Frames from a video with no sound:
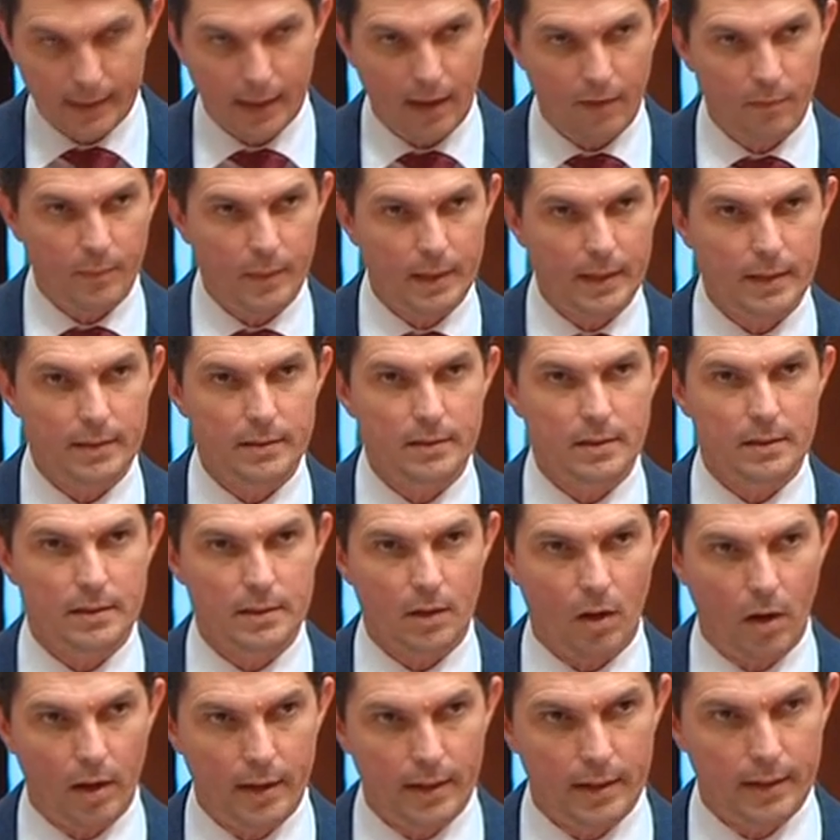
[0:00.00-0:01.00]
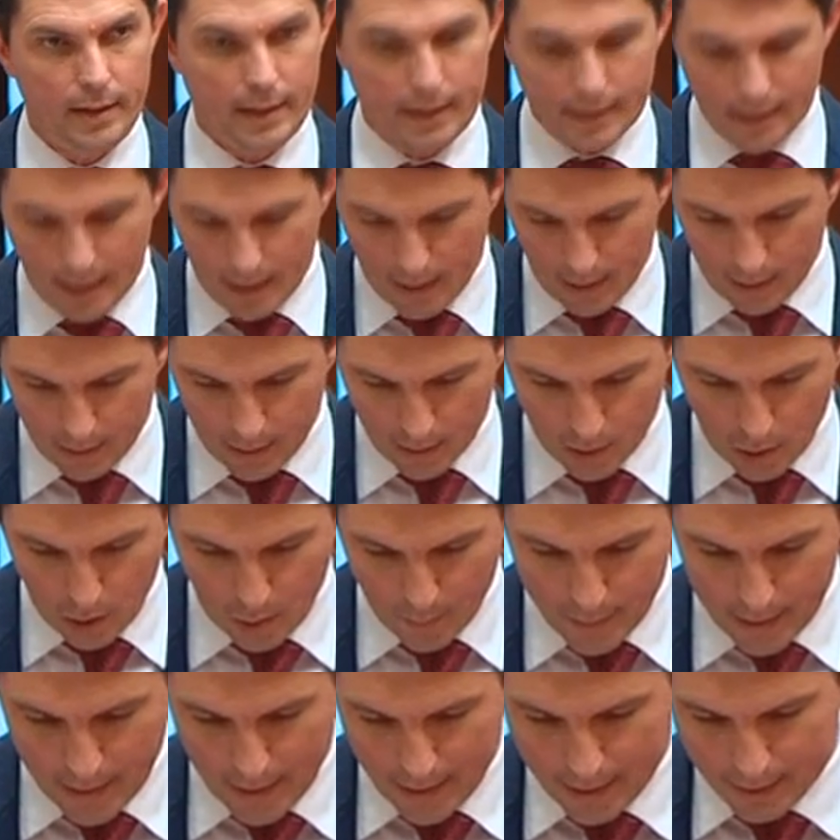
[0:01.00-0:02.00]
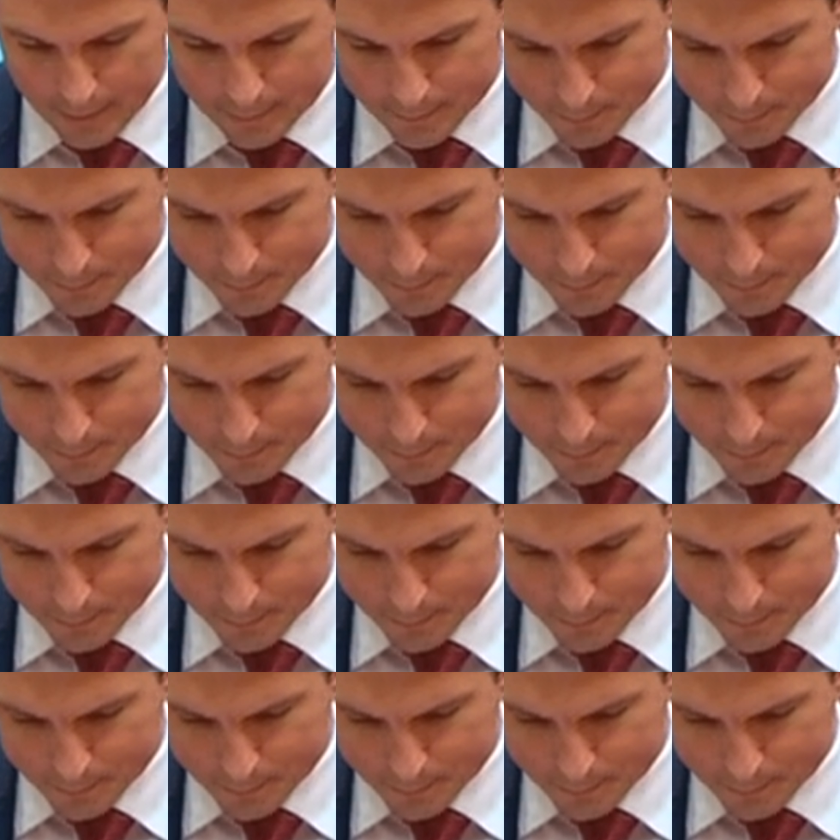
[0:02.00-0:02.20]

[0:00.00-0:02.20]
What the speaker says: government has decided it can't accommodate.